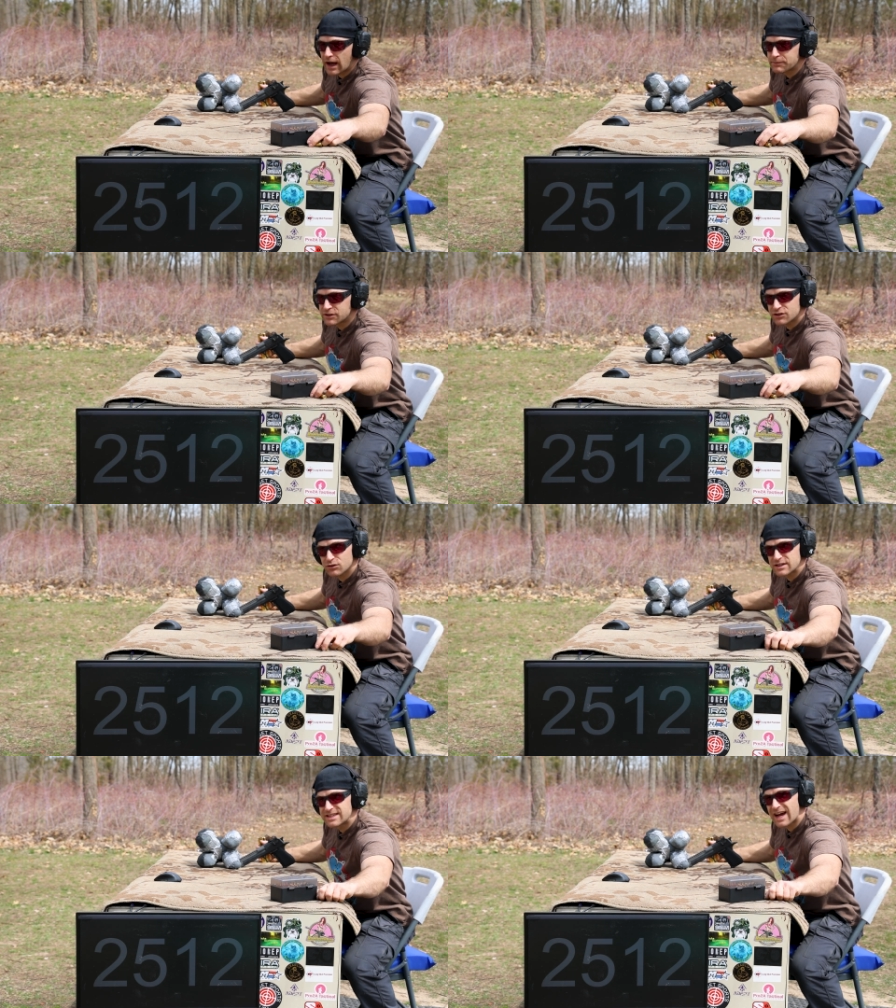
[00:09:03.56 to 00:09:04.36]
I'm
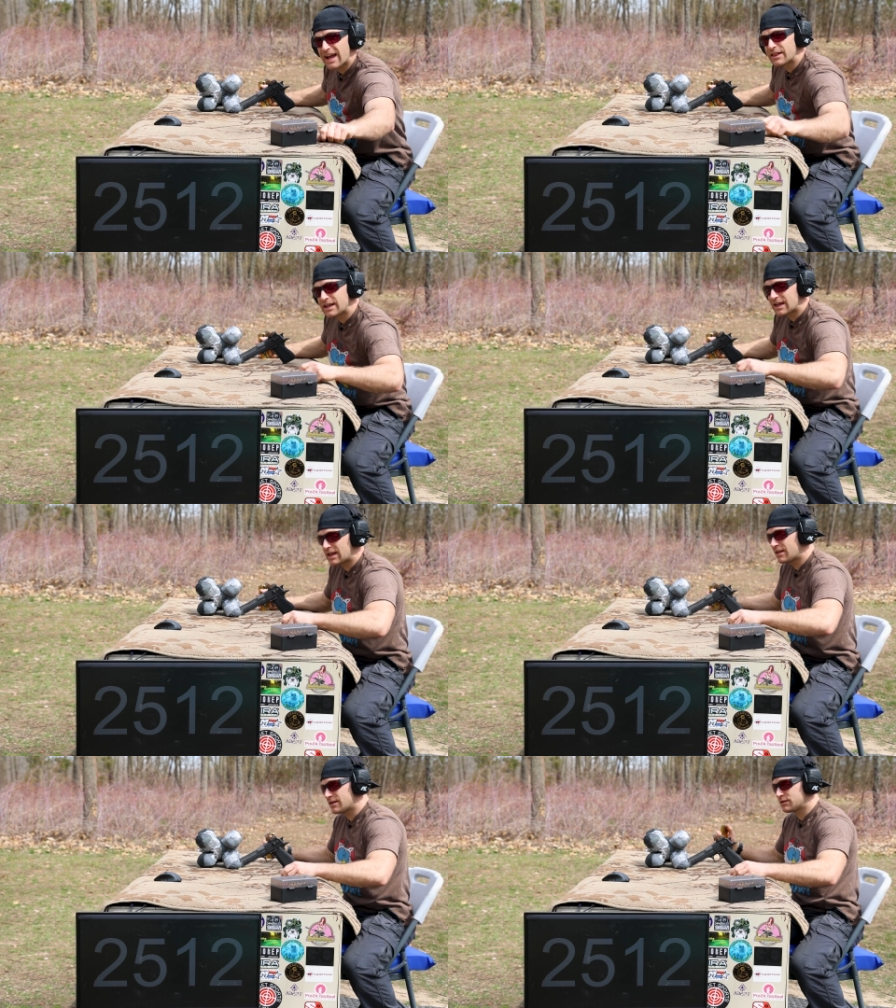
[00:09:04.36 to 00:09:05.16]
still dialing
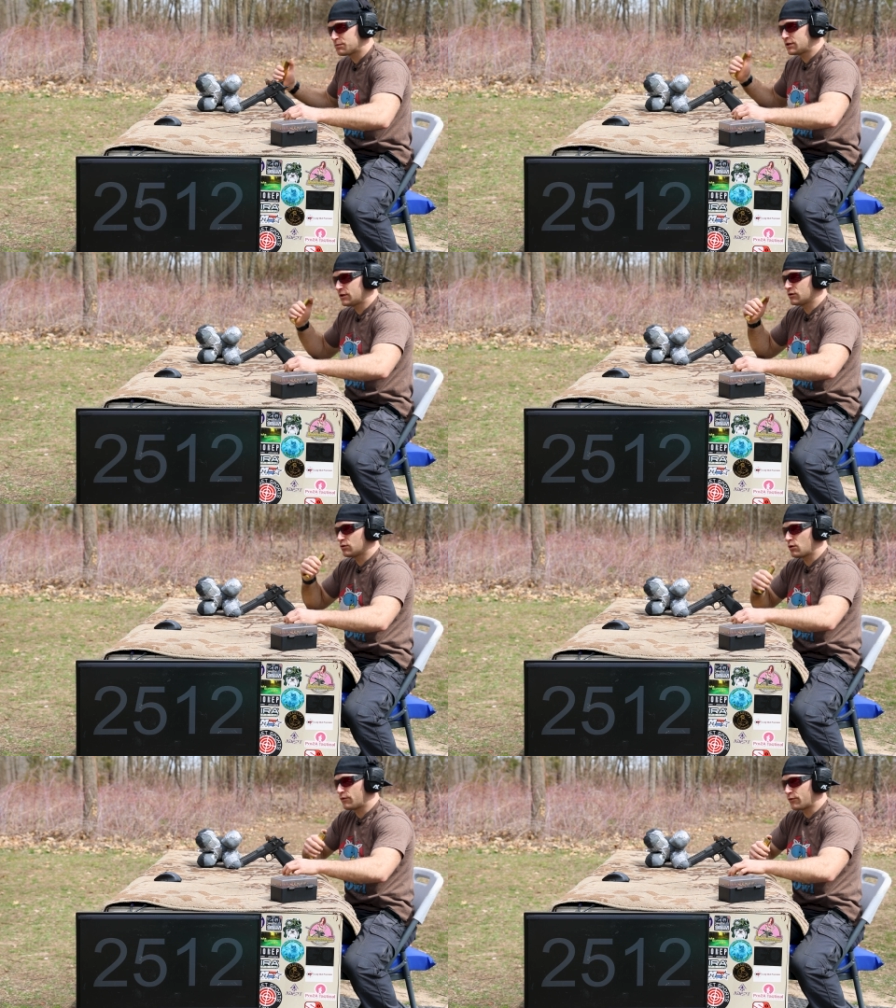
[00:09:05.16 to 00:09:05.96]
in this particular
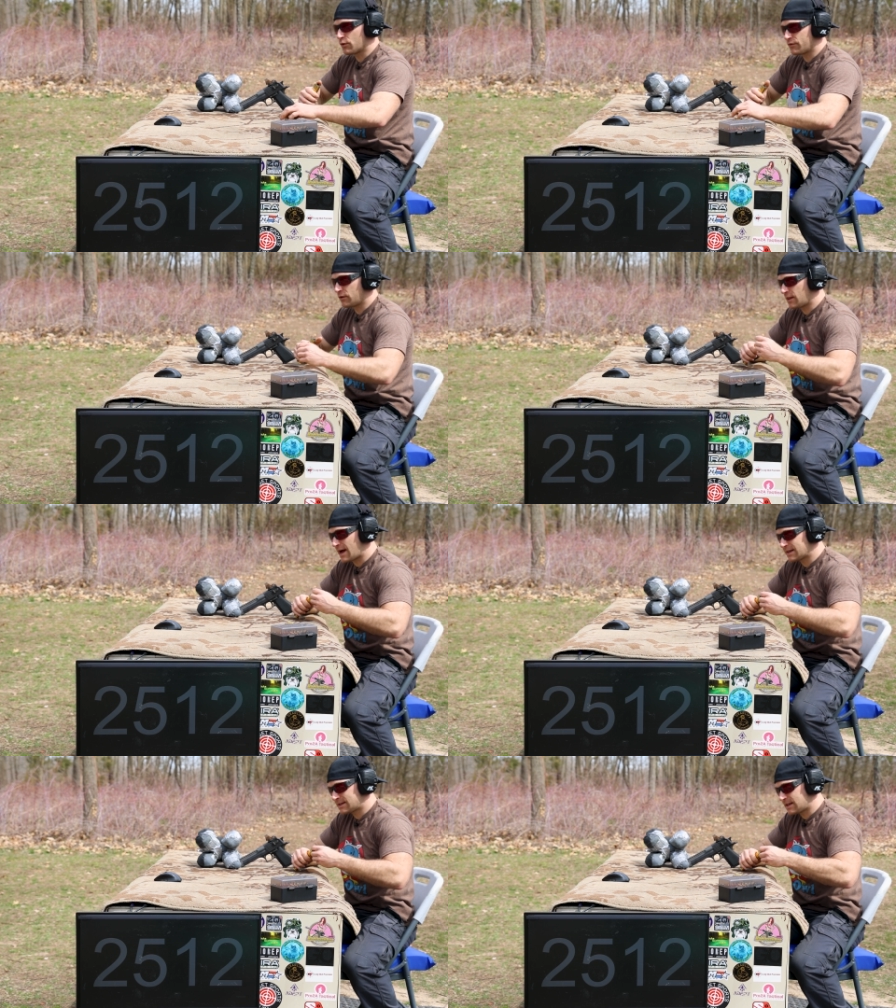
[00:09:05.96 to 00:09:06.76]
load for
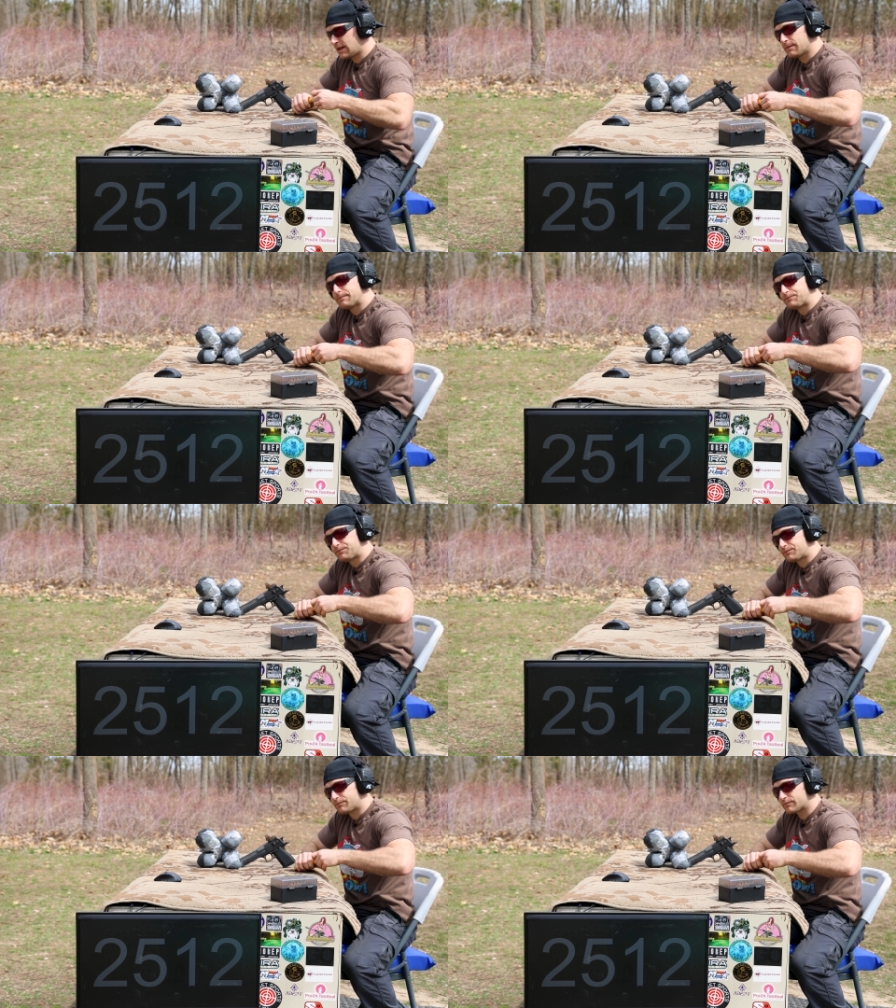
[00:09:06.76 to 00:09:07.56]
velocity.
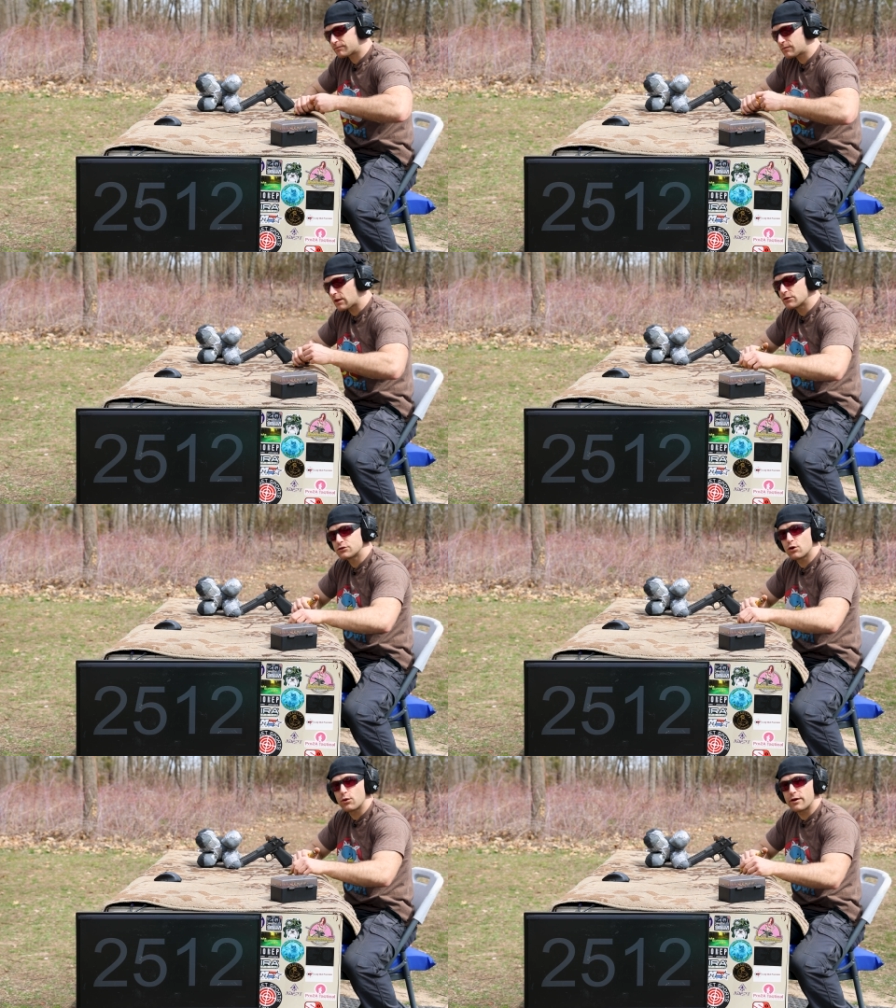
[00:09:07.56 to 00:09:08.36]

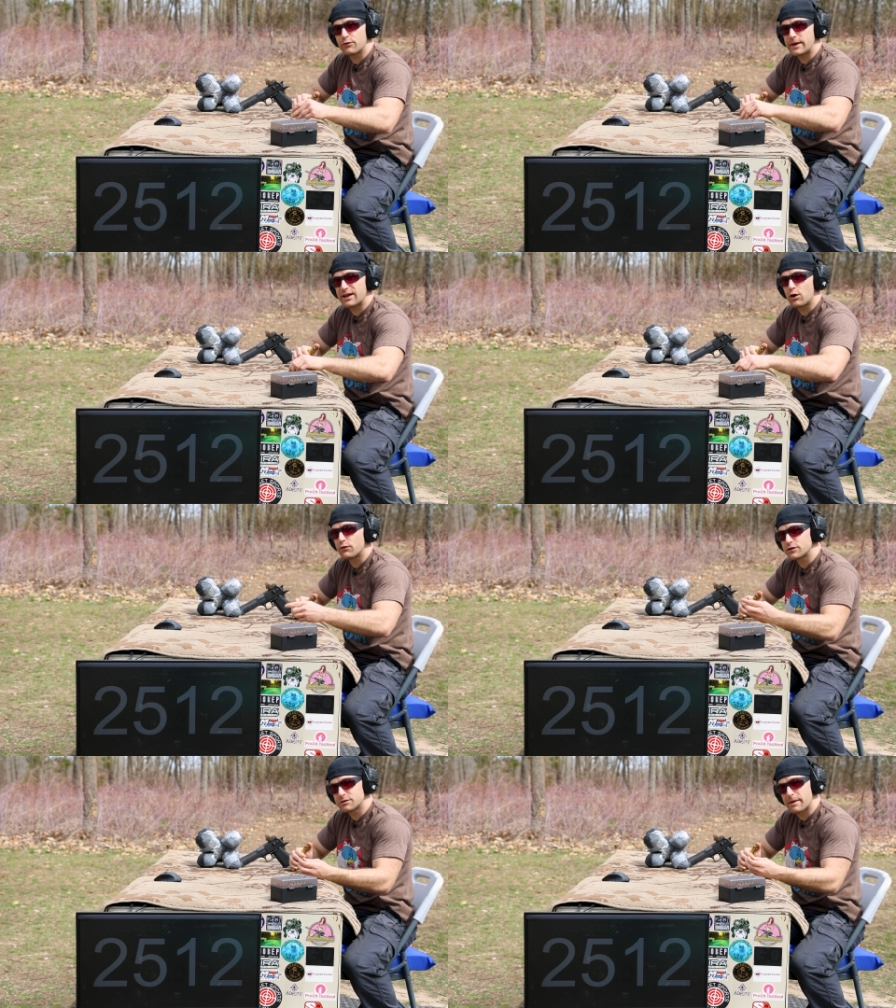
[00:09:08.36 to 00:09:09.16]
So if we get
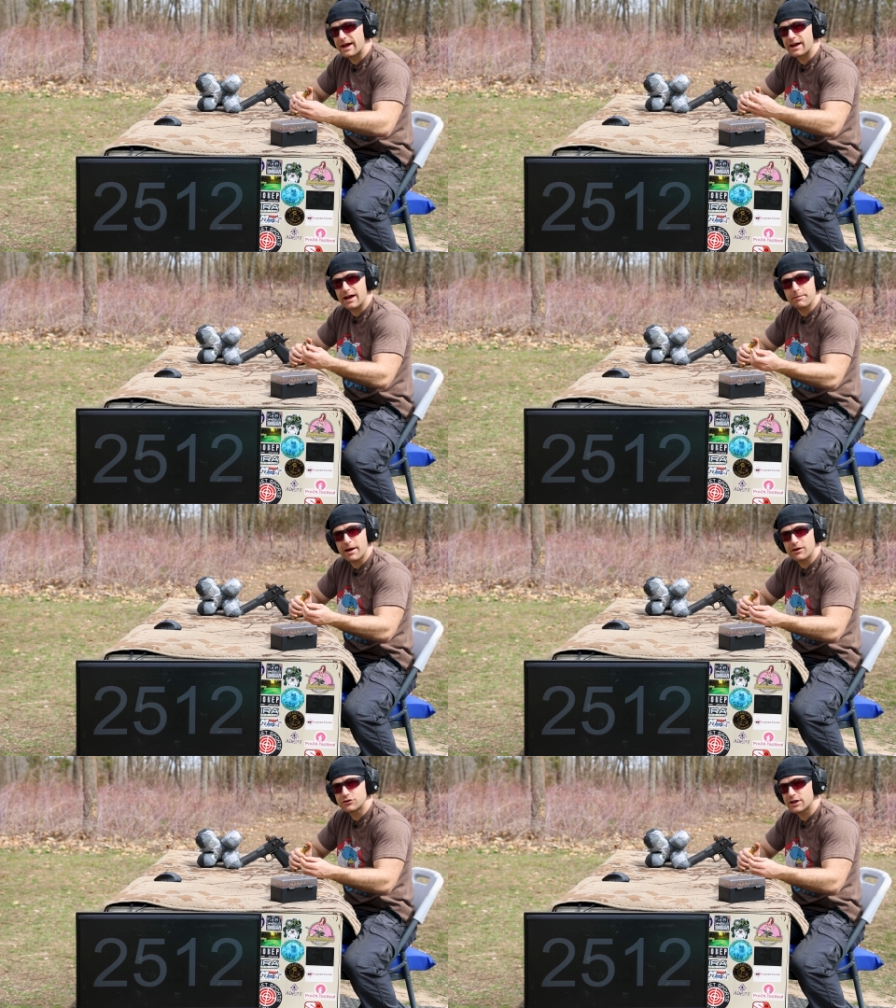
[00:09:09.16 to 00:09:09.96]
over spec, I
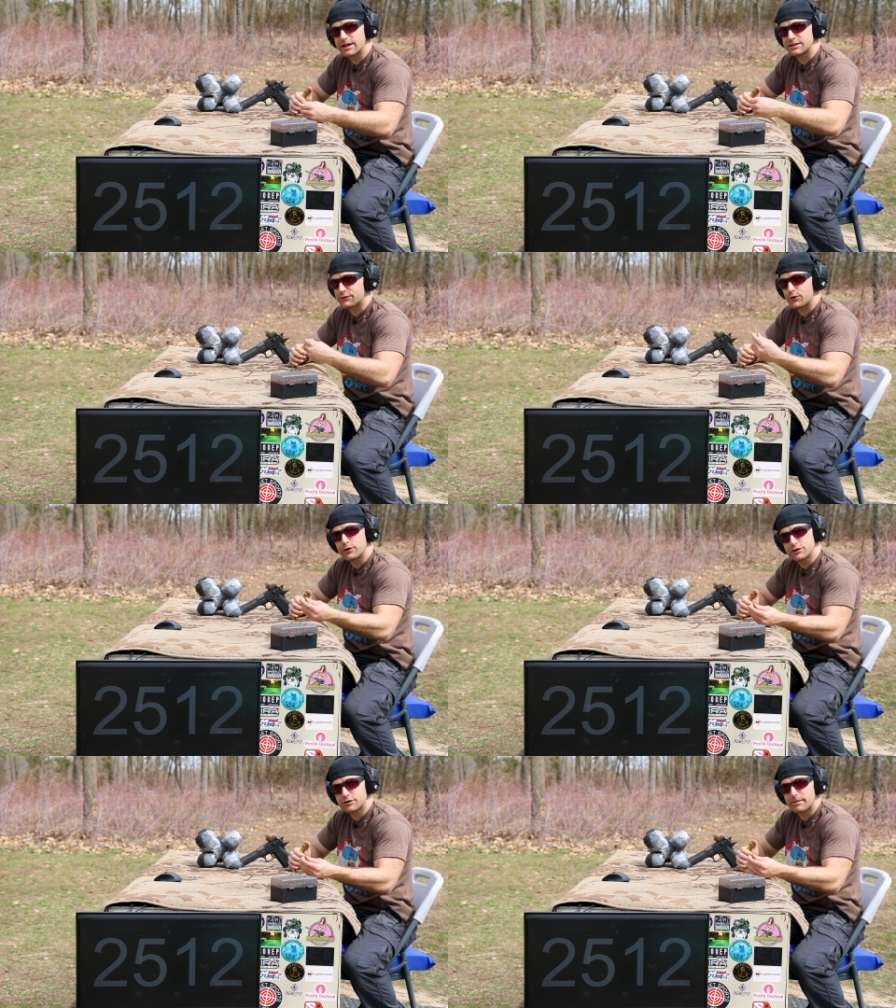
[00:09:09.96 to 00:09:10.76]
apologize. If we're
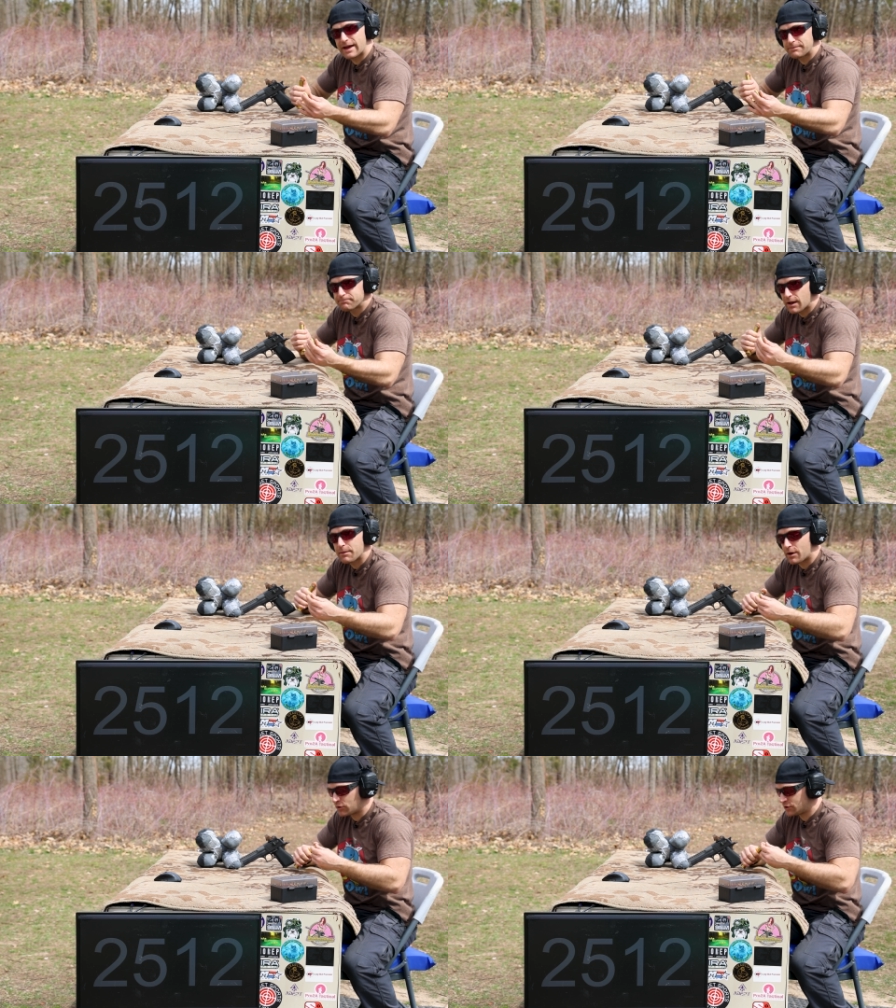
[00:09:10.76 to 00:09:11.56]
under spec, I
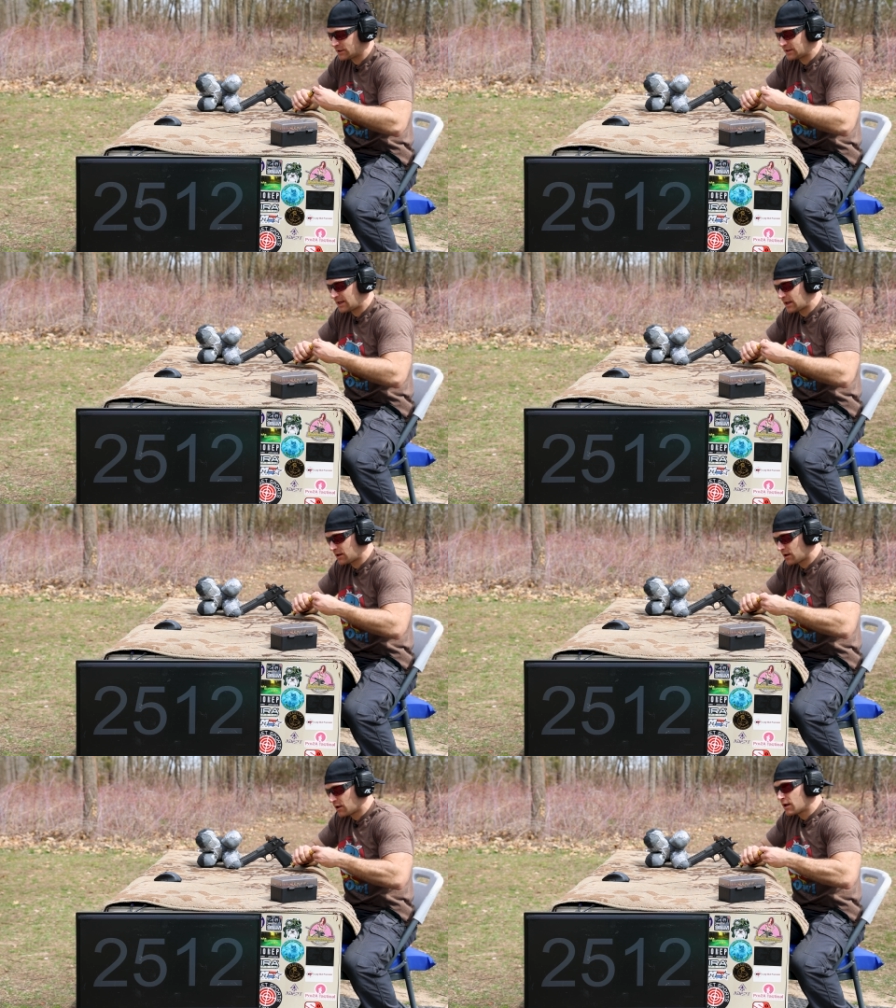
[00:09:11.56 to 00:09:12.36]
apologize again.